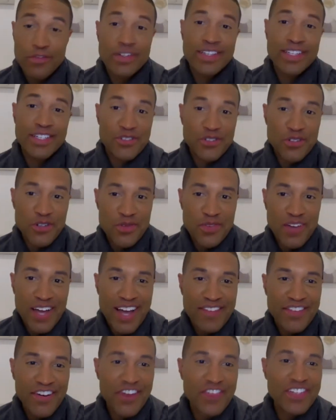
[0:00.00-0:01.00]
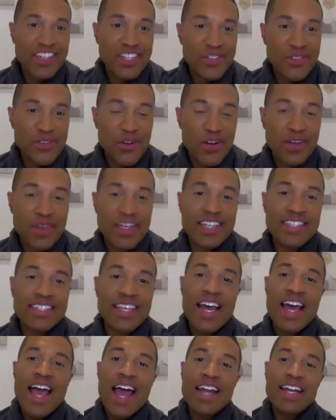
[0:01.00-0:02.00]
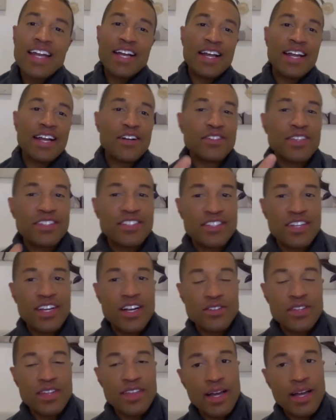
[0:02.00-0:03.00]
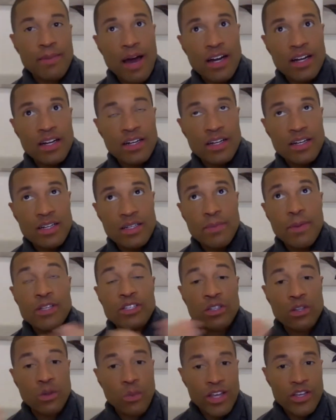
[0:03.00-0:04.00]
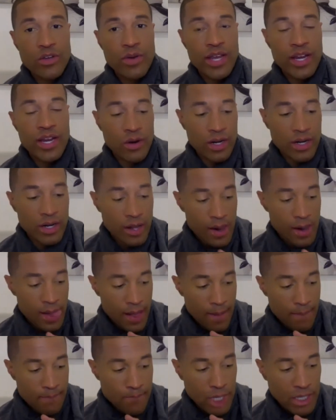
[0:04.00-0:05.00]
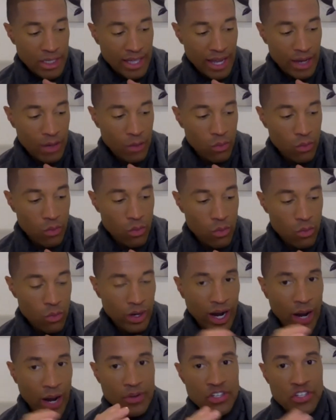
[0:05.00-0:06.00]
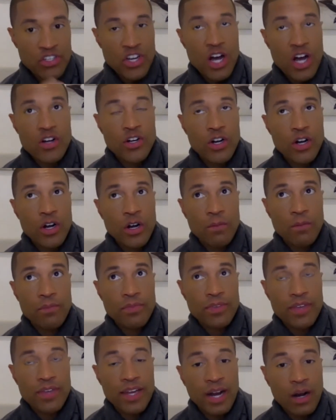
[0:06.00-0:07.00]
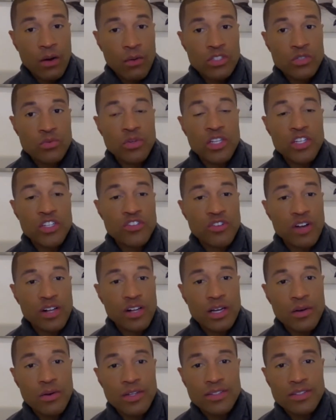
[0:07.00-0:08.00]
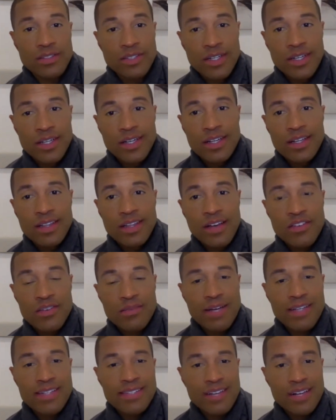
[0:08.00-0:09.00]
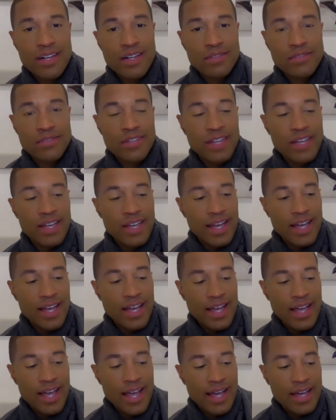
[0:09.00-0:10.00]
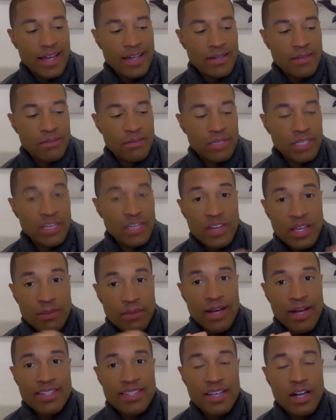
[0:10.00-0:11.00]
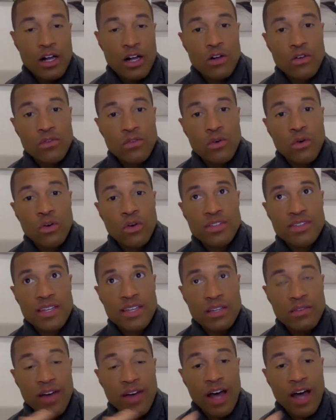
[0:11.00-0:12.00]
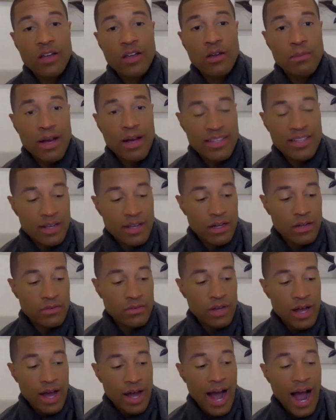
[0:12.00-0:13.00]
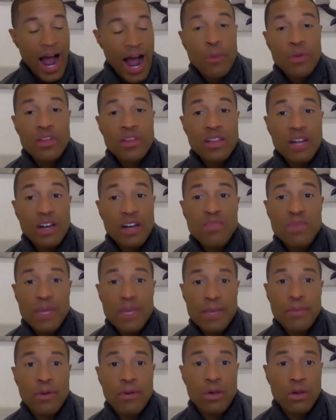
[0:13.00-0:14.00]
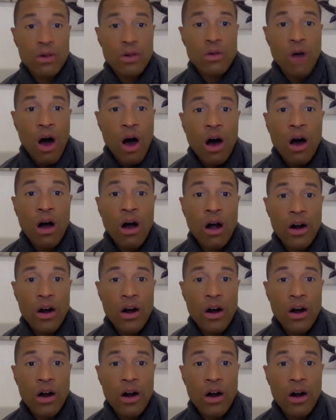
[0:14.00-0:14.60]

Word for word: true, man. Perfectly true. Because, and here's the thing about it. It depends on the way you hear it. But like when I was younger and I was really struggling with loving myself and believing in myself or seeing the value in myself, I would love people hard,